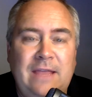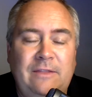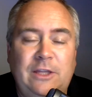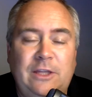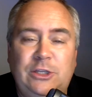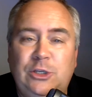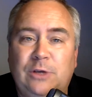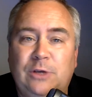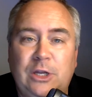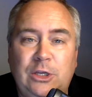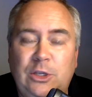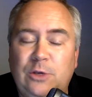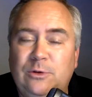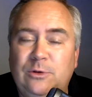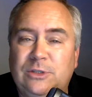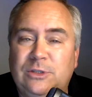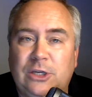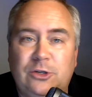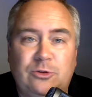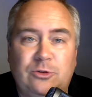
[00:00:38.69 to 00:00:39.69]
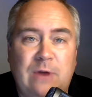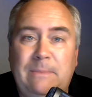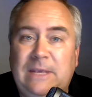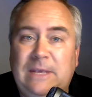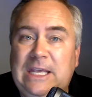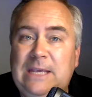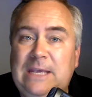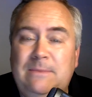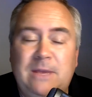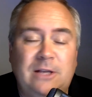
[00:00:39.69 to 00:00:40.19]
that you can use to drop
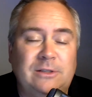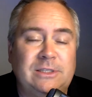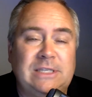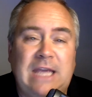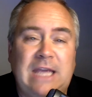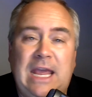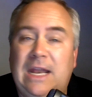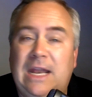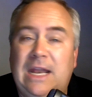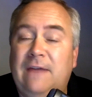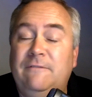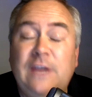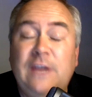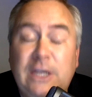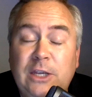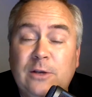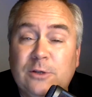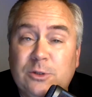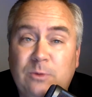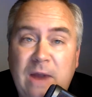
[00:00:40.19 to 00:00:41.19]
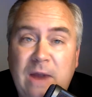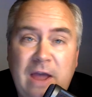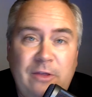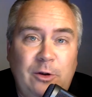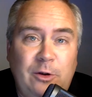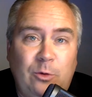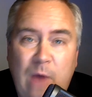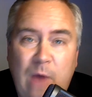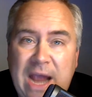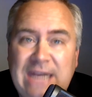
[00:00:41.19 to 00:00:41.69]
emails and uh, videos
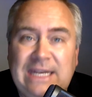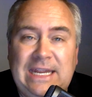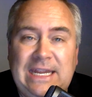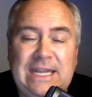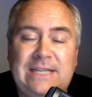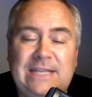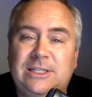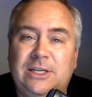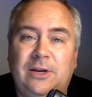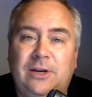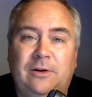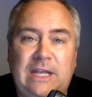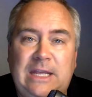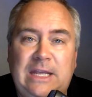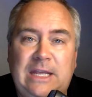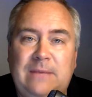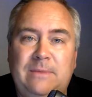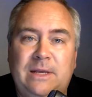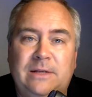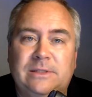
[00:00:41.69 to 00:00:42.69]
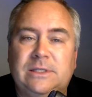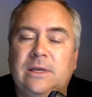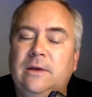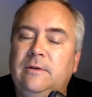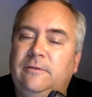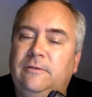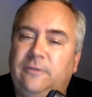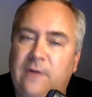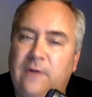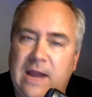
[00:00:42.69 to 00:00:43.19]
rather right into your emails
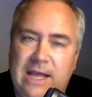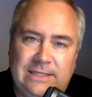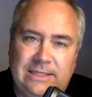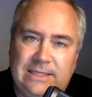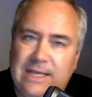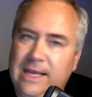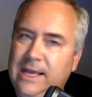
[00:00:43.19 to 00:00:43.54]
friends.